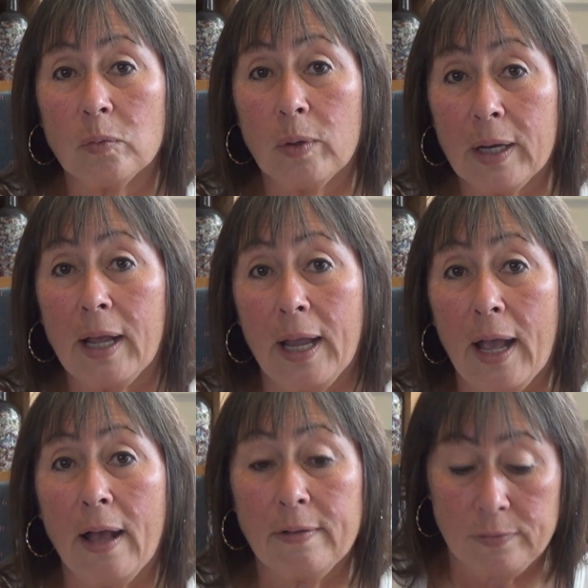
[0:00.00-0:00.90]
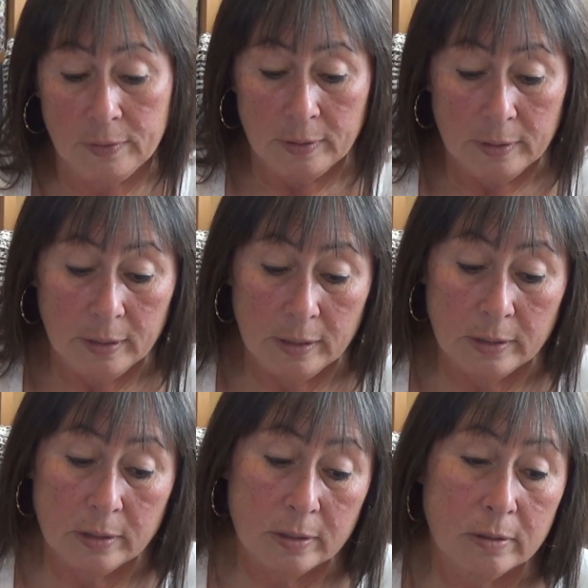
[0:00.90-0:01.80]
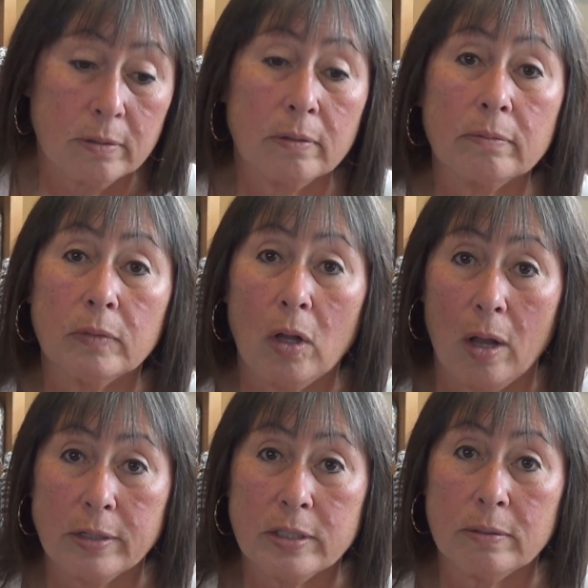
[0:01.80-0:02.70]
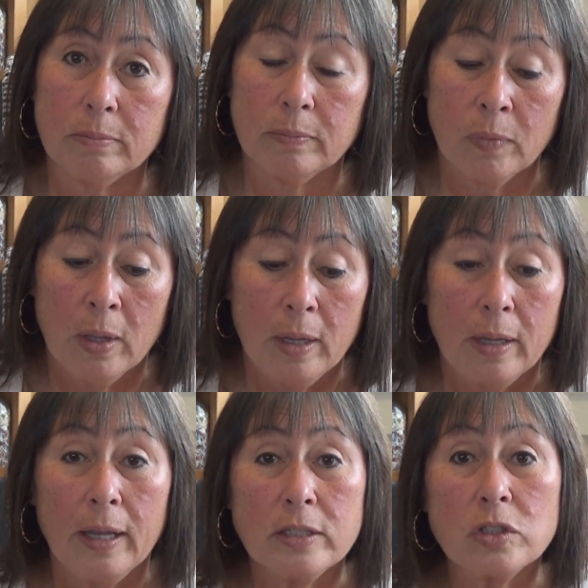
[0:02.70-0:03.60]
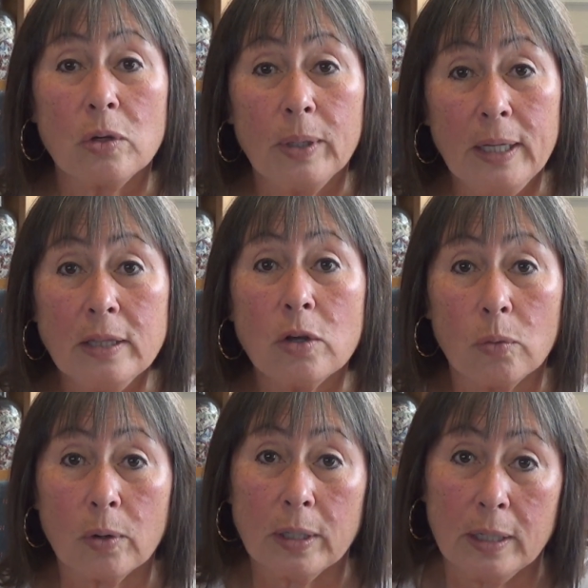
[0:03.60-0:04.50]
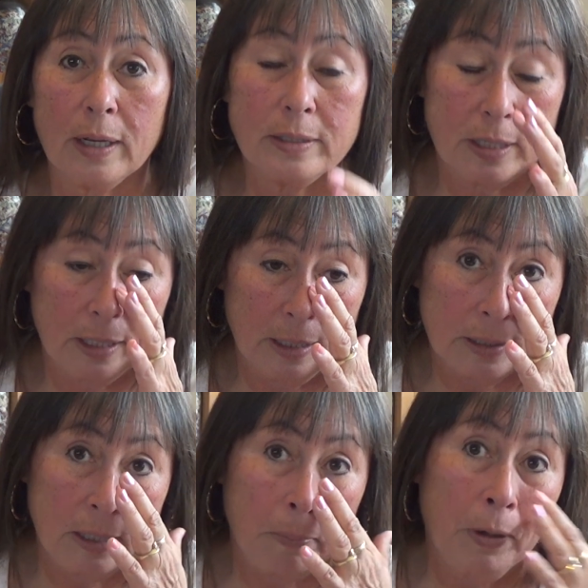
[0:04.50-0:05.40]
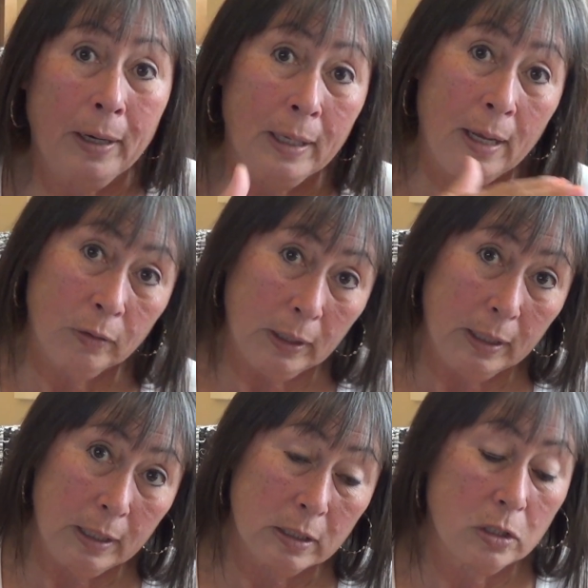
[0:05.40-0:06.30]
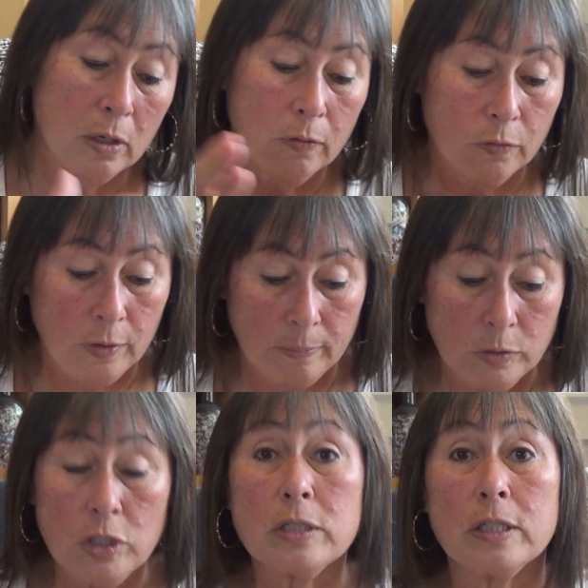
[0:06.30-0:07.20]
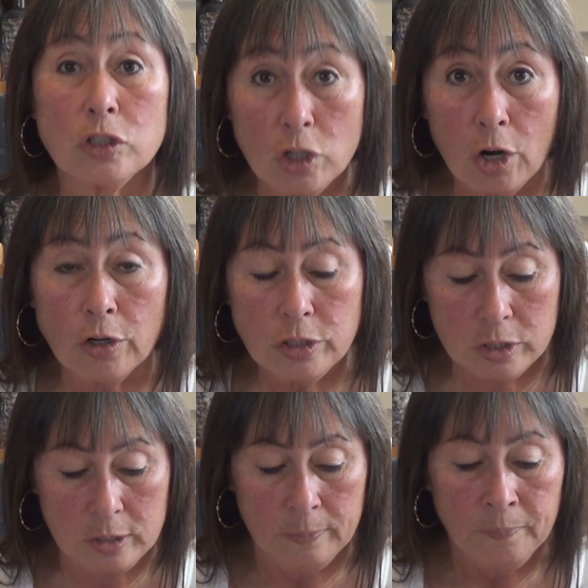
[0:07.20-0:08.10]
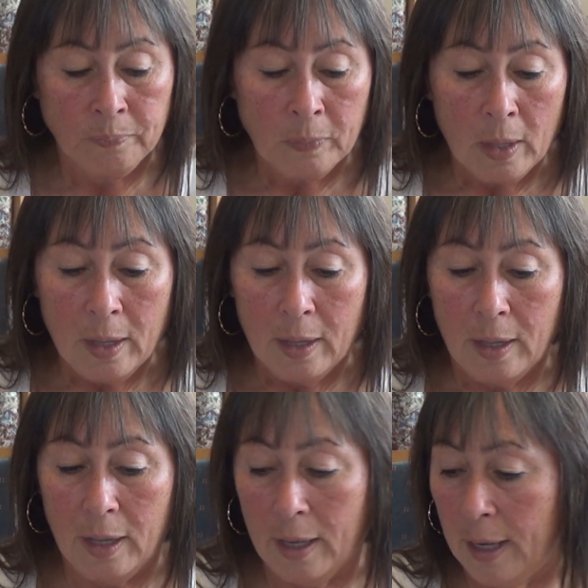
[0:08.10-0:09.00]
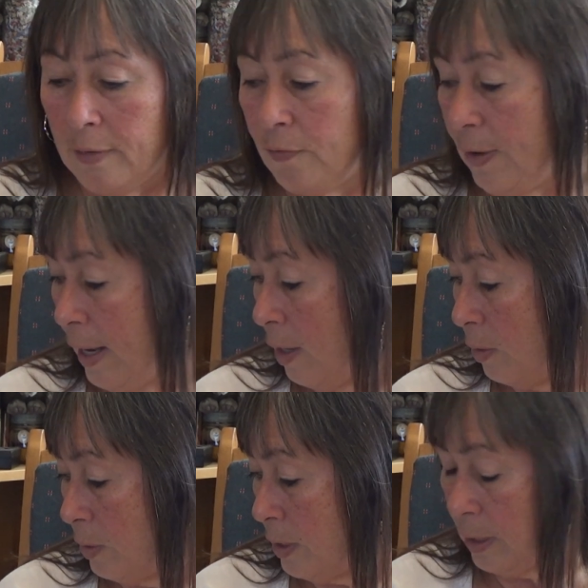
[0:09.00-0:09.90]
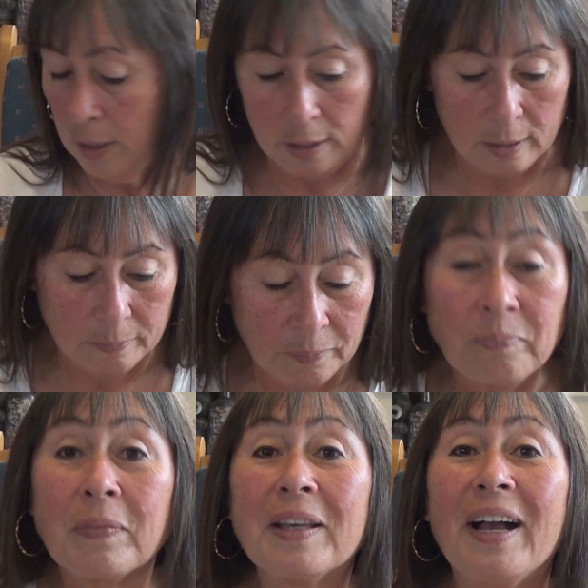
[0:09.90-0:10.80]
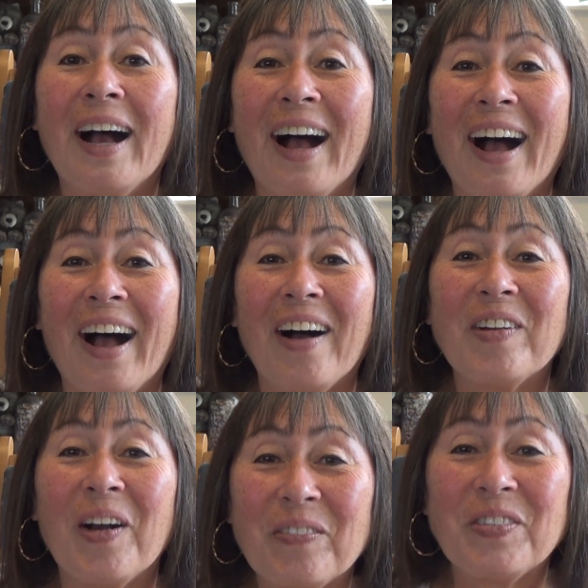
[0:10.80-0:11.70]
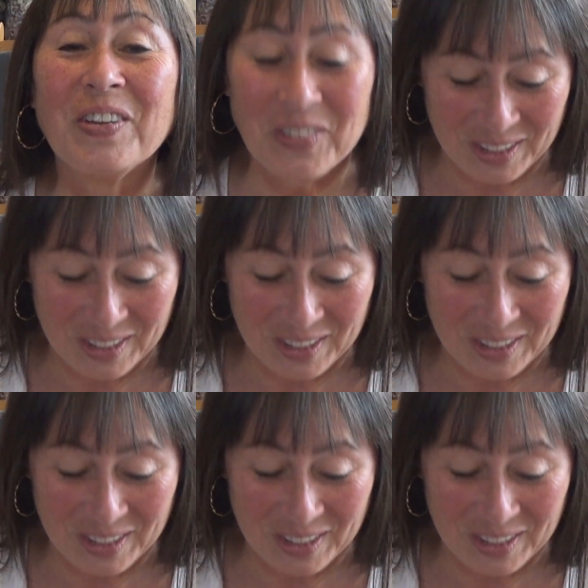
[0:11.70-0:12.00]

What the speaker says: what I have is awesome. And so in the organizing and separating out the kits from just the charts, I found a few